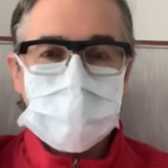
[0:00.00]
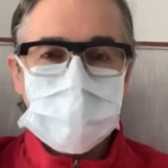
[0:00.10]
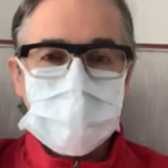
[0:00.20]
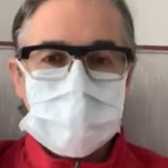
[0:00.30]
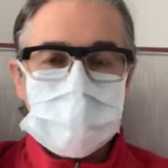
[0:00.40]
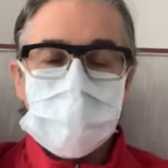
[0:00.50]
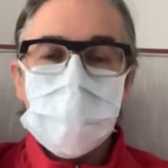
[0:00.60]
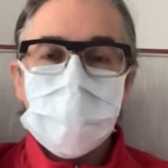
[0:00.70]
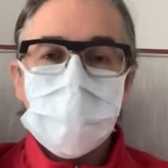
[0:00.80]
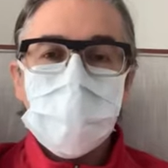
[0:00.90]
The big
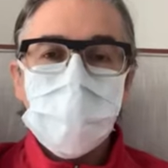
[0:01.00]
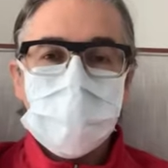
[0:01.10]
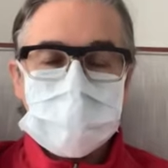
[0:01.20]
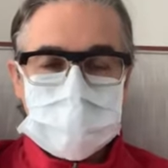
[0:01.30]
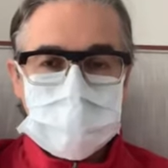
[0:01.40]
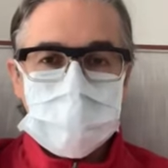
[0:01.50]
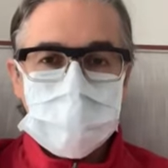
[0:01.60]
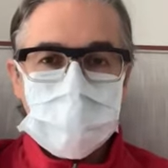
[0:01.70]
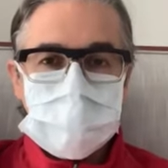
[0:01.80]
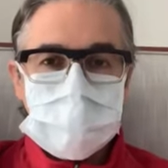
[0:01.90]
deal about
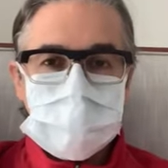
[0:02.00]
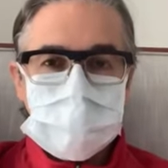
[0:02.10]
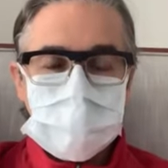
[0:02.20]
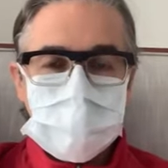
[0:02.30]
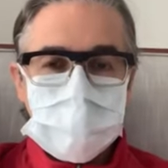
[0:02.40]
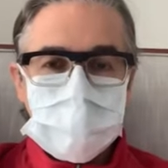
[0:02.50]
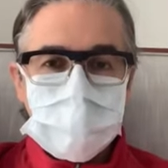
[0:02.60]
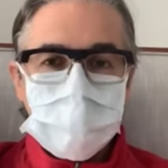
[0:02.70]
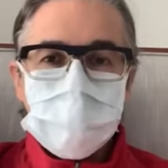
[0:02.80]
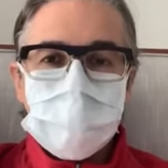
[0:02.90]
coronavirus
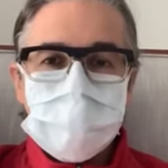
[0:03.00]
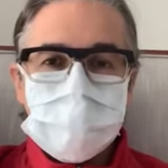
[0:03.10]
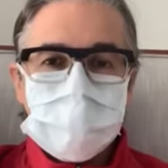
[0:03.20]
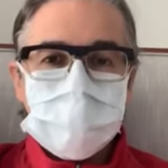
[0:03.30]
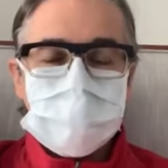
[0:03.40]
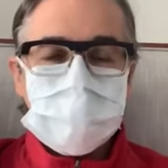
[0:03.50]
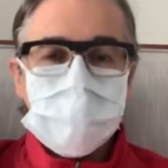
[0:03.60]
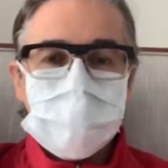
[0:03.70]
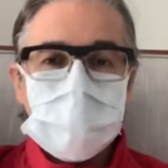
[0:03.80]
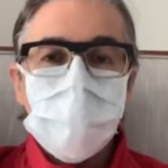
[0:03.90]
is that it's
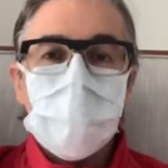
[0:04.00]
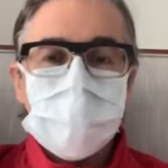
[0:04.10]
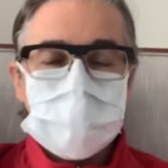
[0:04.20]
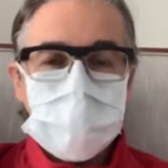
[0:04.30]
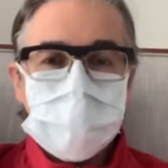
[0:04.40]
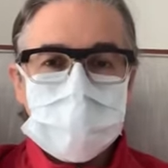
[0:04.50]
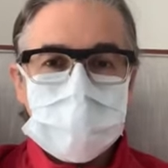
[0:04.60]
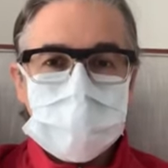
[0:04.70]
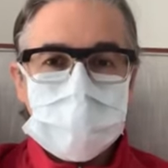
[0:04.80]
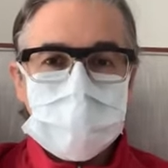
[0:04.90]
spread by people
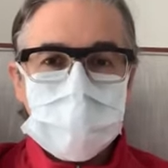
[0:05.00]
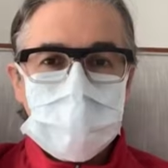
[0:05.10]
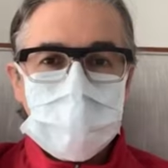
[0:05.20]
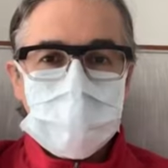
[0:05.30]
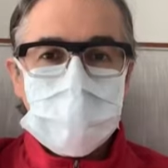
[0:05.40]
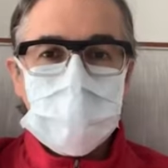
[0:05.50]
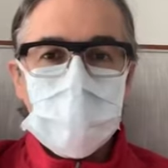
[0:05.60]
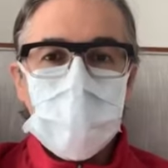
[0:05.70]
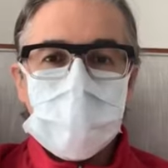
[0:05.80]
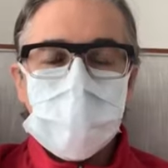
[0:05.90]
who are
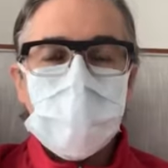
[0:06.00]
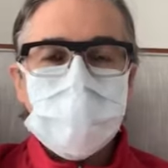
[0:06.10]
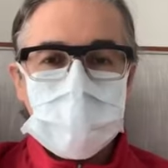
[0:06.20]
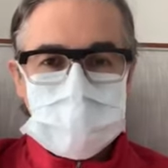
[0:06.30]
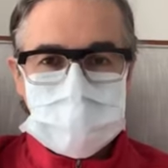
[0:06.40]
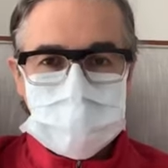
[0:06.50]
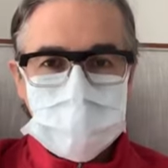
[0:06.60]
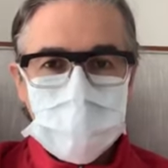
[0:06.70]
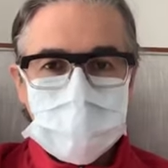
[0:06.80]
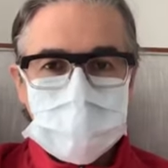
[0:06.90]
otherwise asymptomatic.